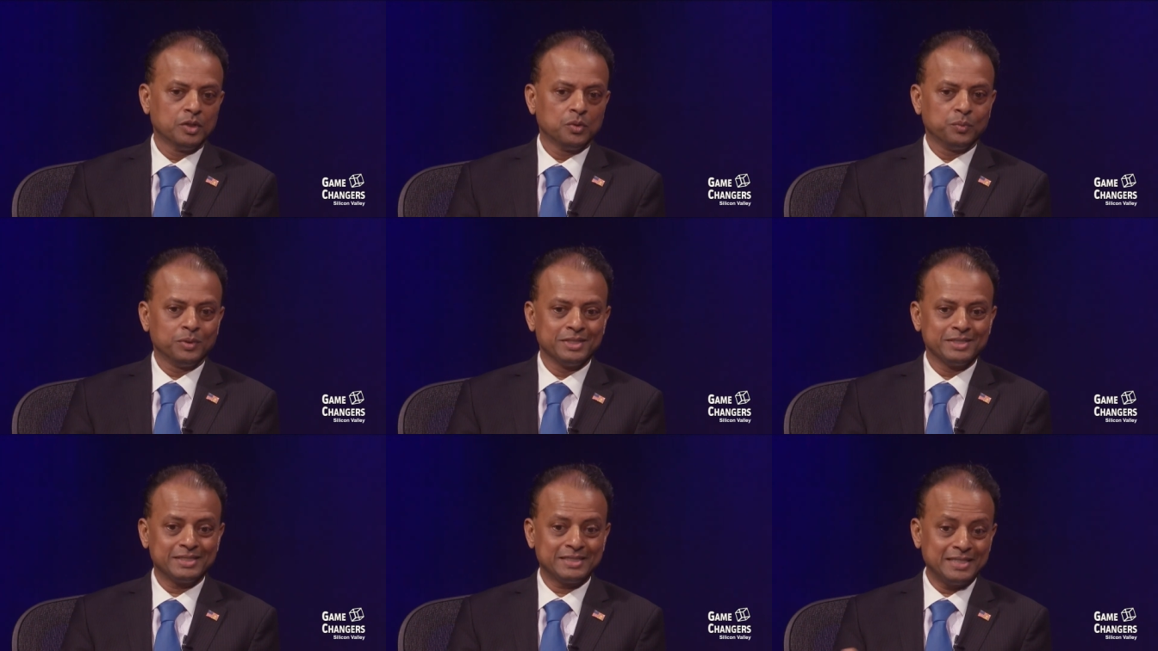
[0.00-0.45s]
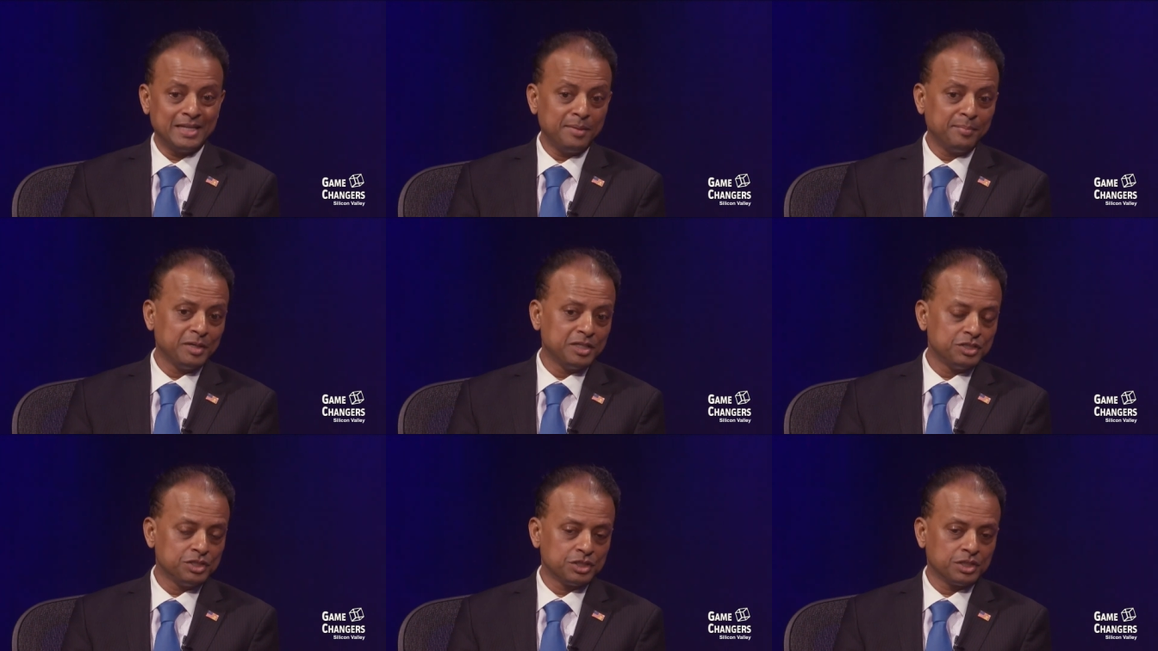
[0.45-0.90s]
with the
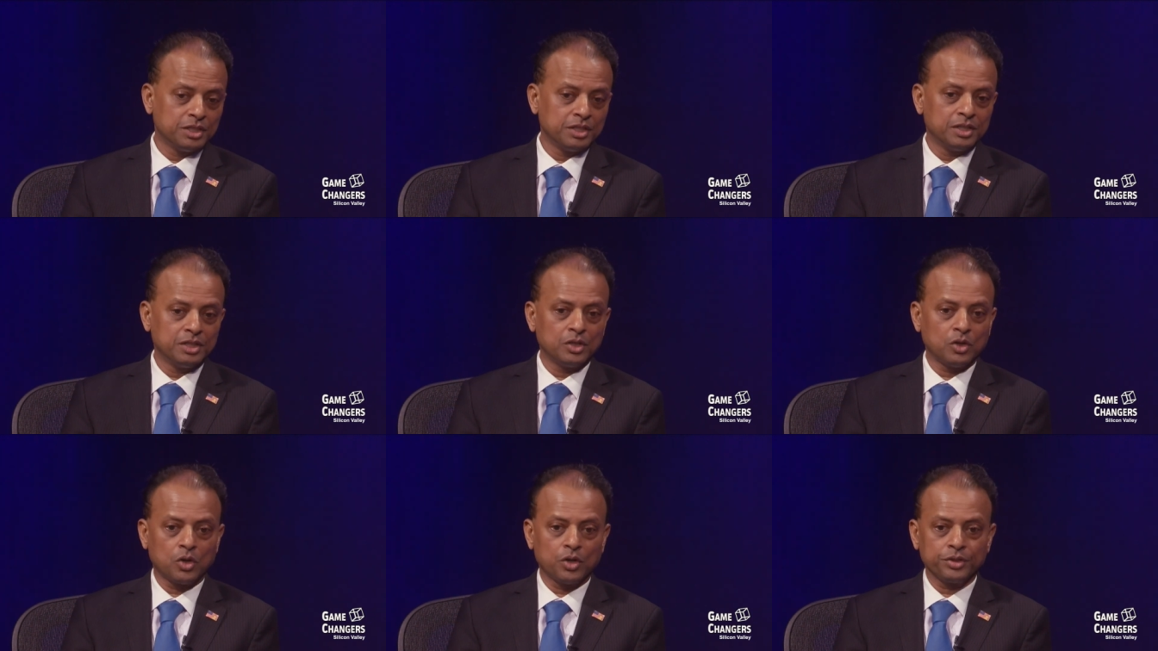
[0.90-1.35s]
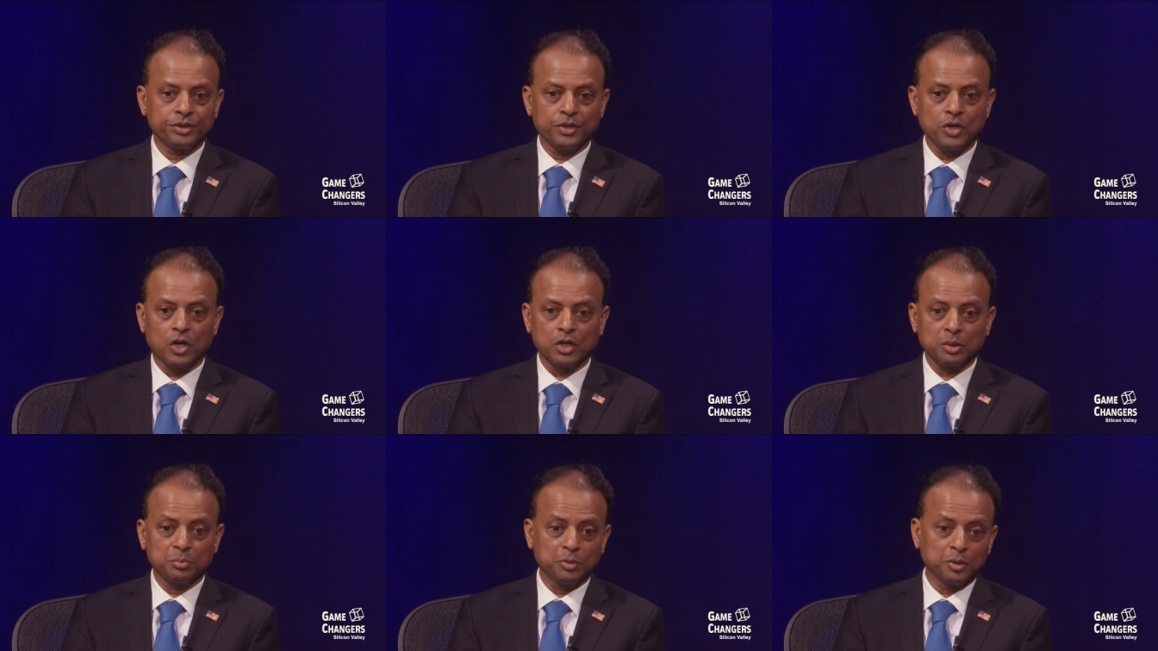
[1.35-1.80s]
steam engine or the
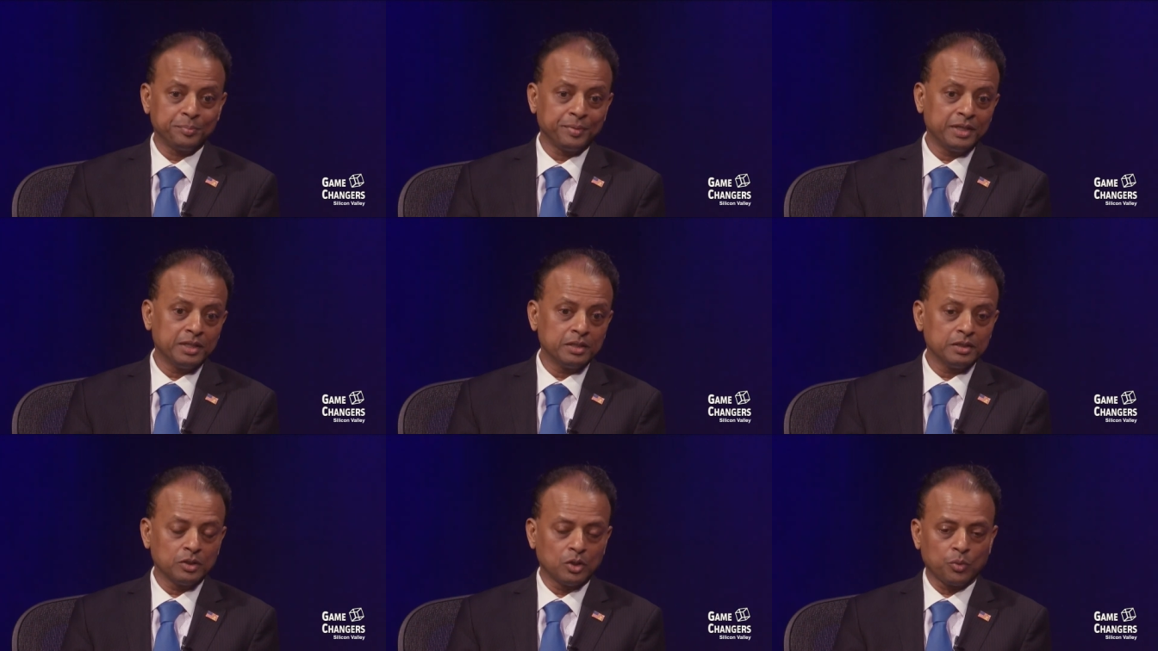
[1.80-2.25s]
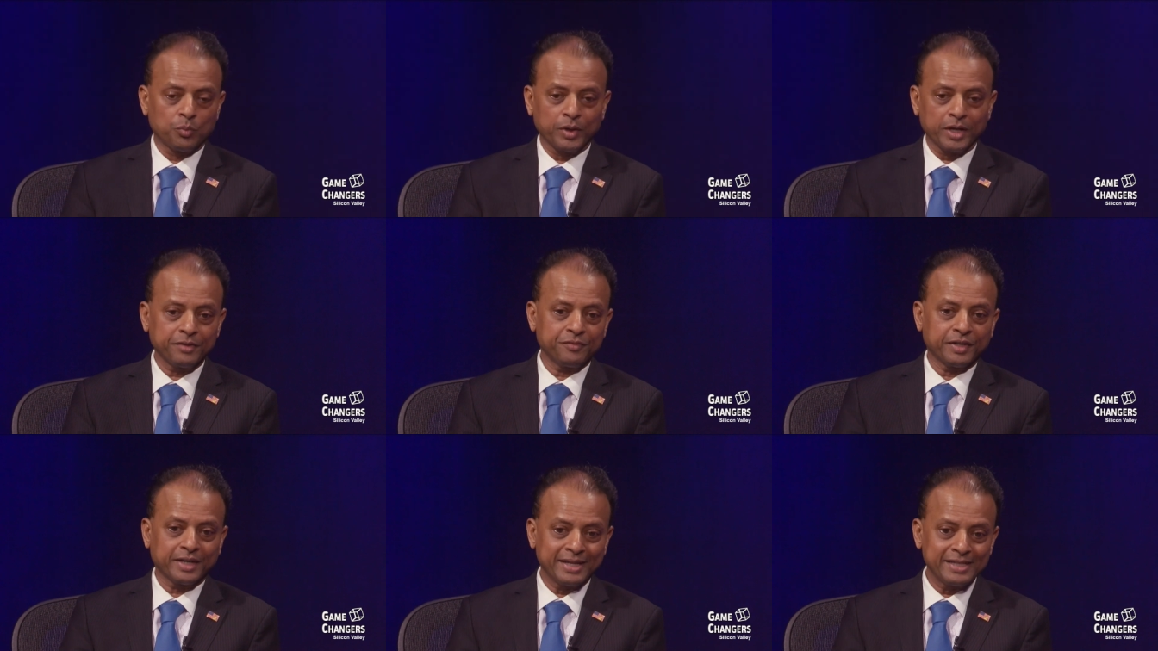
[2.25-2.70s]
automobile or whatever